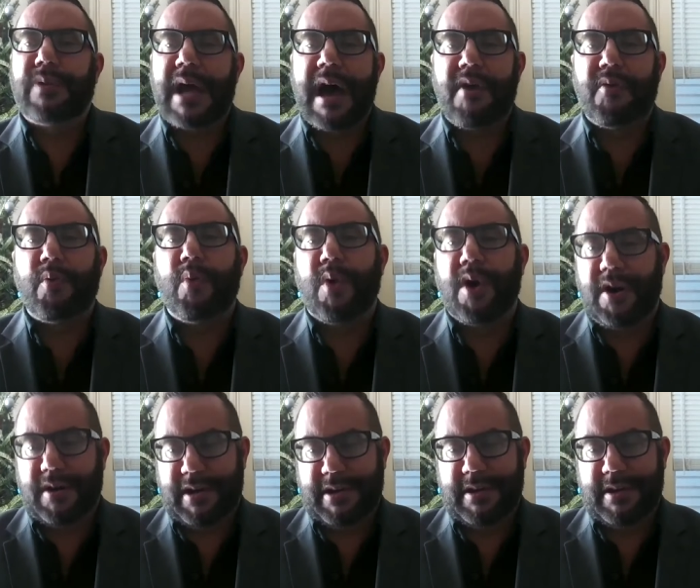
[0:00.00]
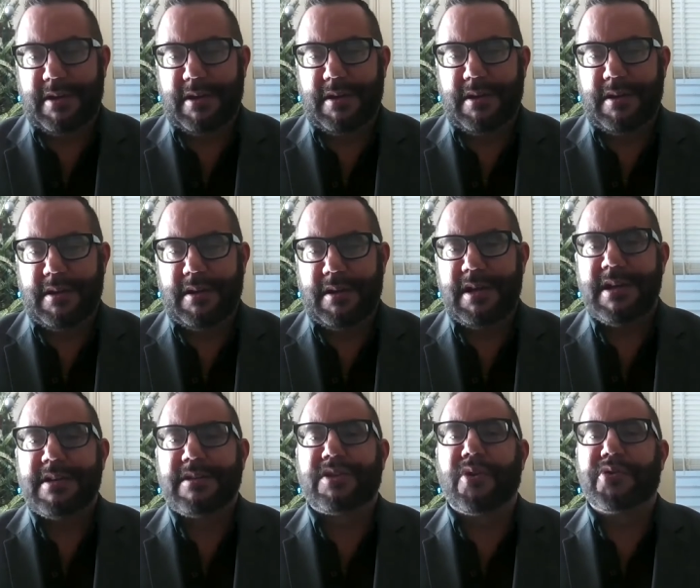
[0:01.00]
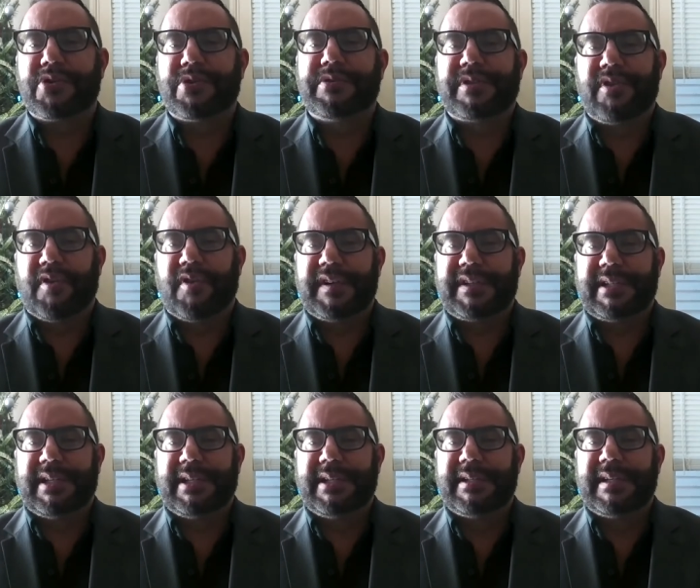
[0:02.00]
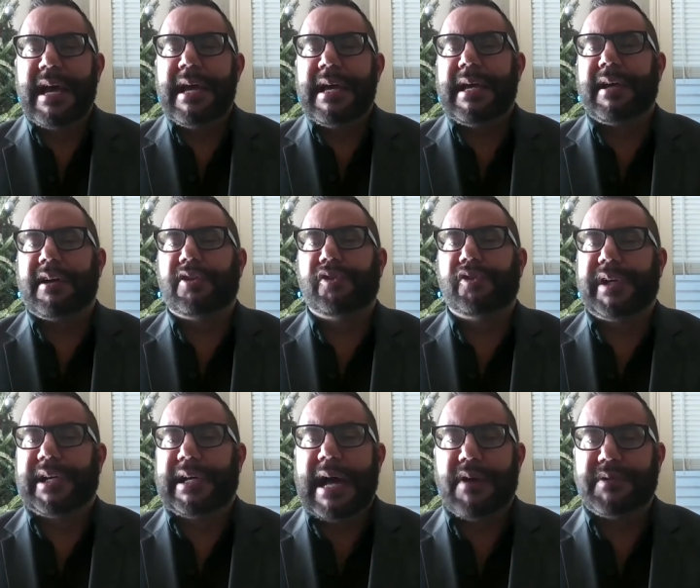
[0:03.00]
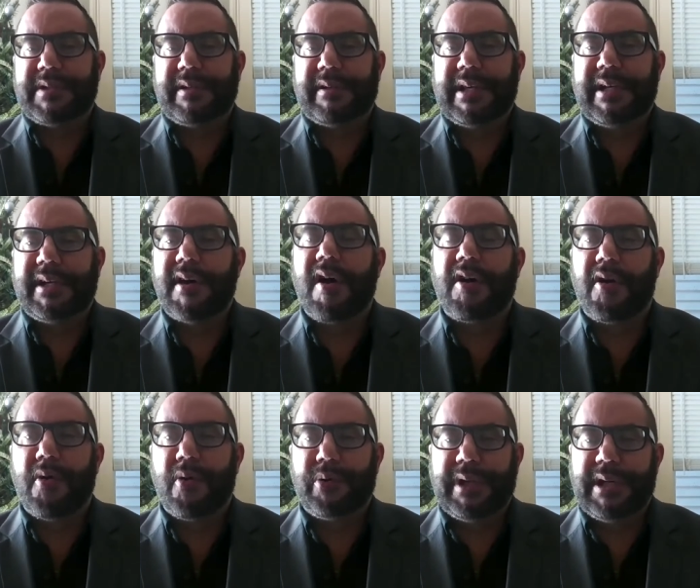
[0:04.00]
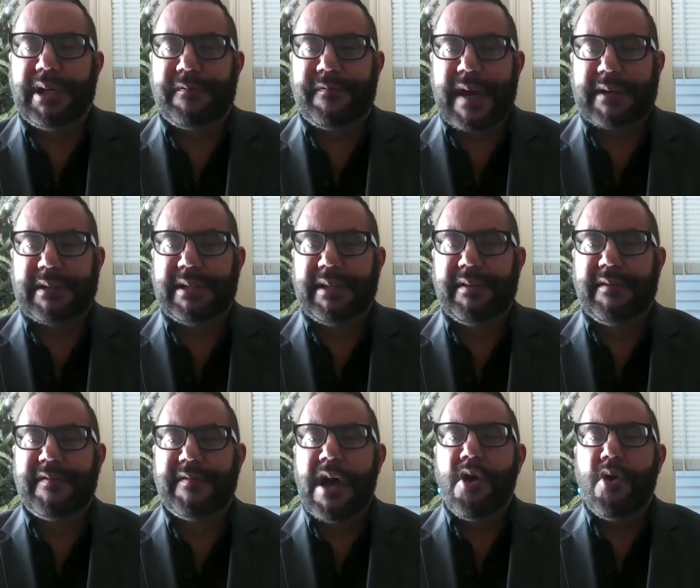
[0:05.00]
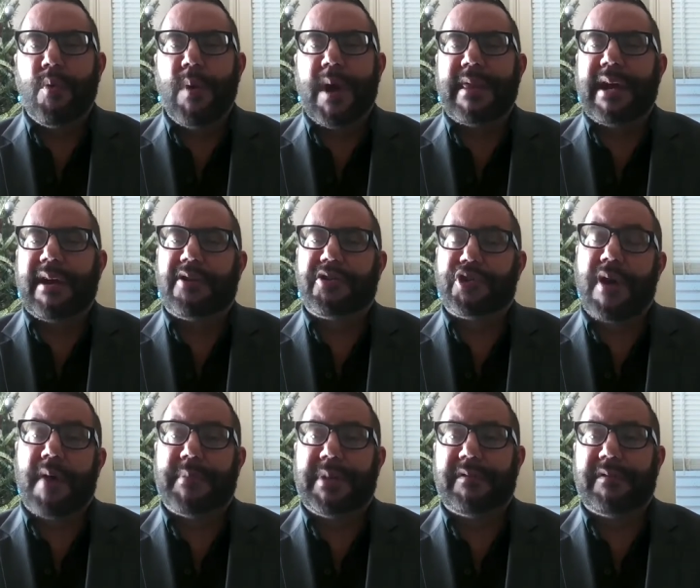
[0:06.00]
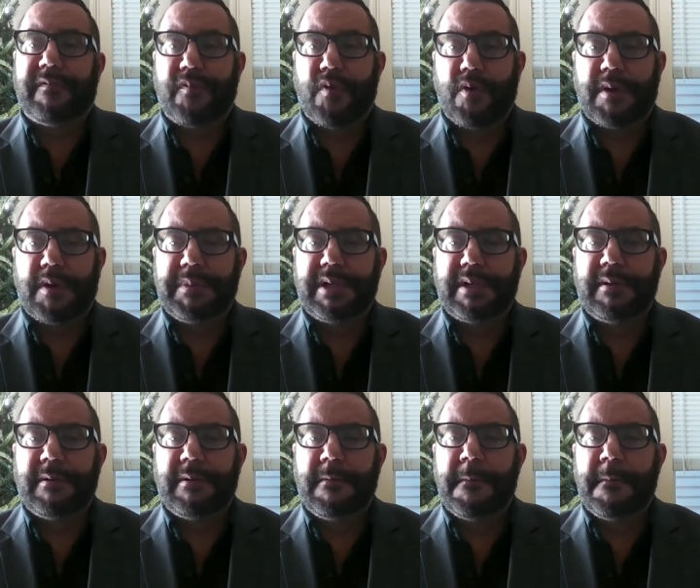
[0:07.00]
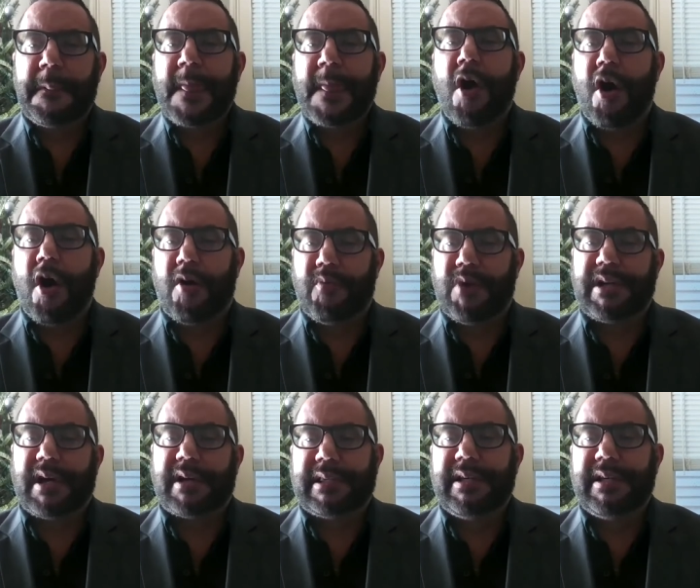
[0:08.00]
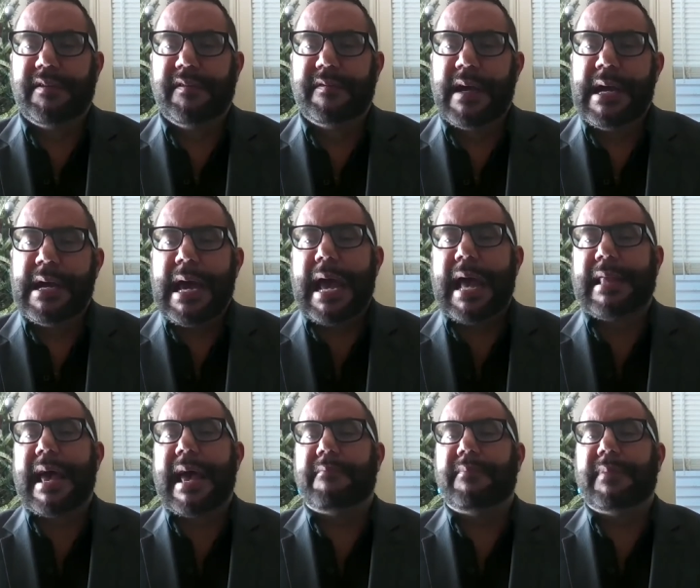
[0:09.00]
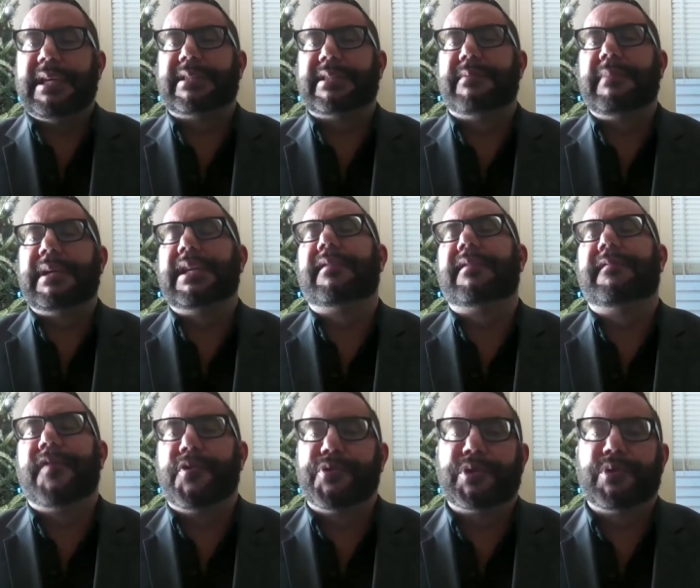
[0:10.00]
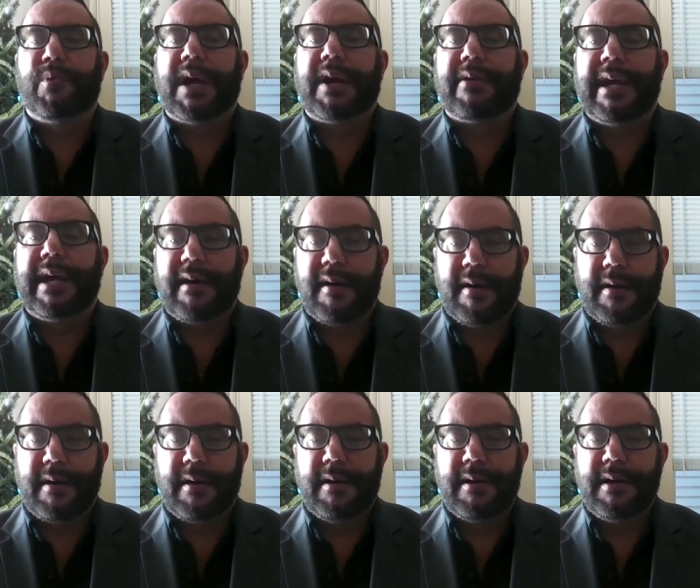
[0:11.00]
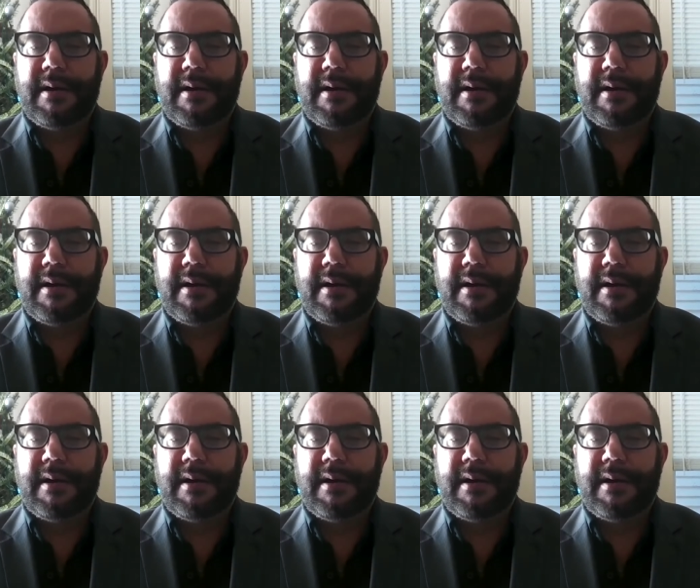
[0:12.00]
not work. Social services, including counseling, are only effective when they are trauma-informed, harm reductive, and that means meeting folks where they are.